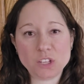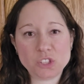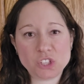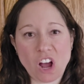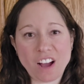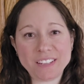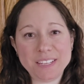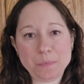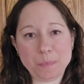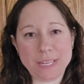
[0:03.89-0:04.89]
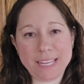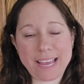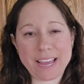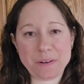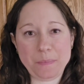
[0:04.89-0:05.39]
Chocolate
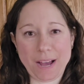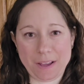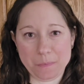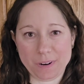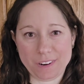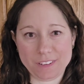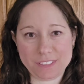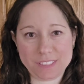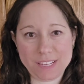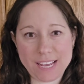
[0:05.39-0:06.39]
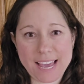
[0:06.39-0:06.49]
Pecan Pie Bars.